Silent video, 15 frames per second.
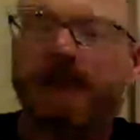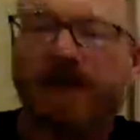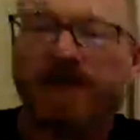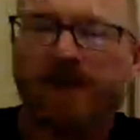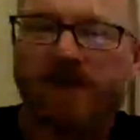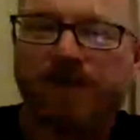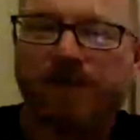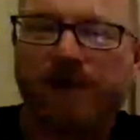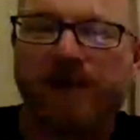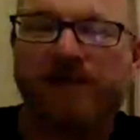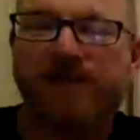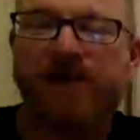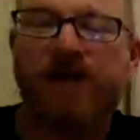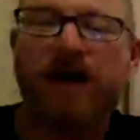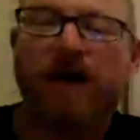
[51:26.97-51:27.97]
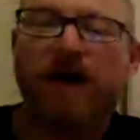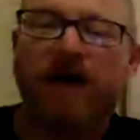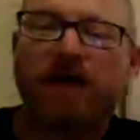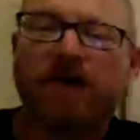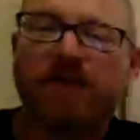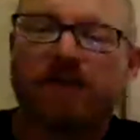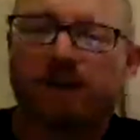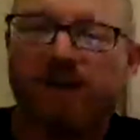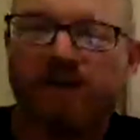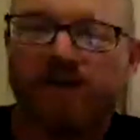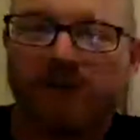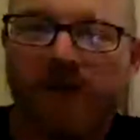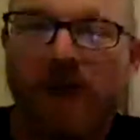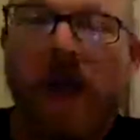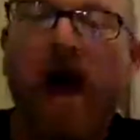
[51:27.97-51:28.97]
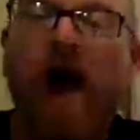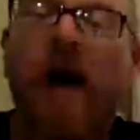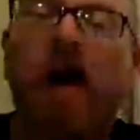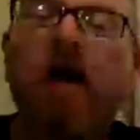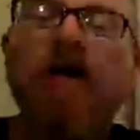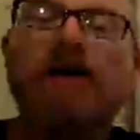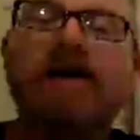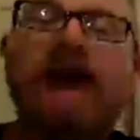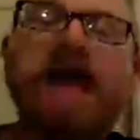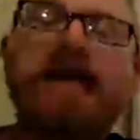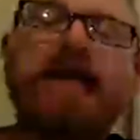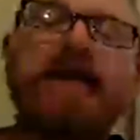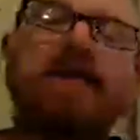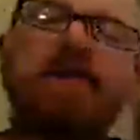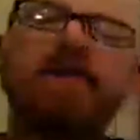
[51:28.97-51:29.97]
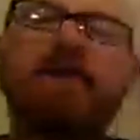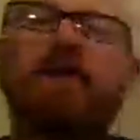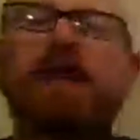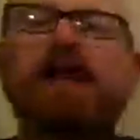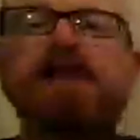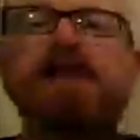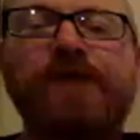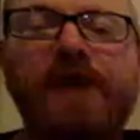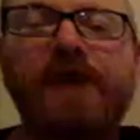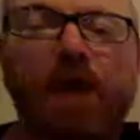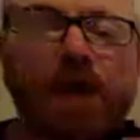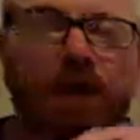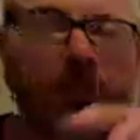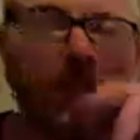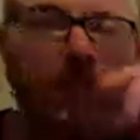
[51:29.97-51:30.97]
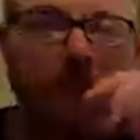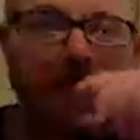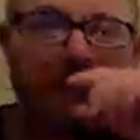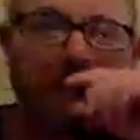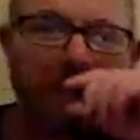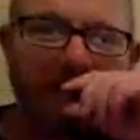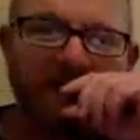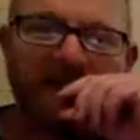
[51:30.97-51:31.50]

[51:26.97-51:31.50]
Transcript: then he says, bless you. Oh, that was when I... Oh, okay. Look into the light for when you're going to